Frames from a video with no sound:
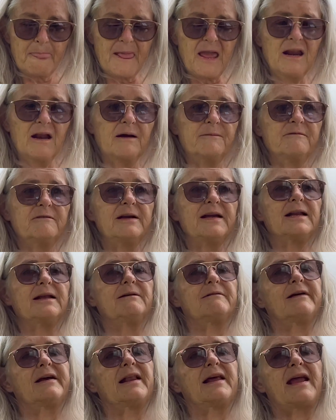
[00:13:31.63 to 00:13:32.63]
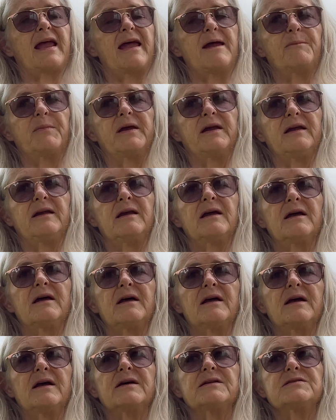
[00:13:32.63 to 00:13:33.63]
and I'm really, really happy
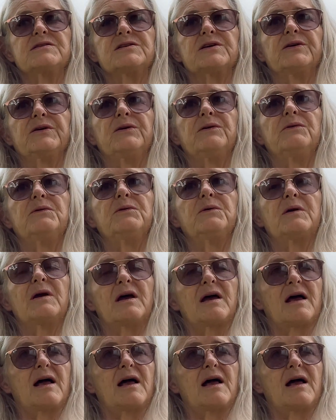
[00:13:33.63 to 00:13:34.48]
to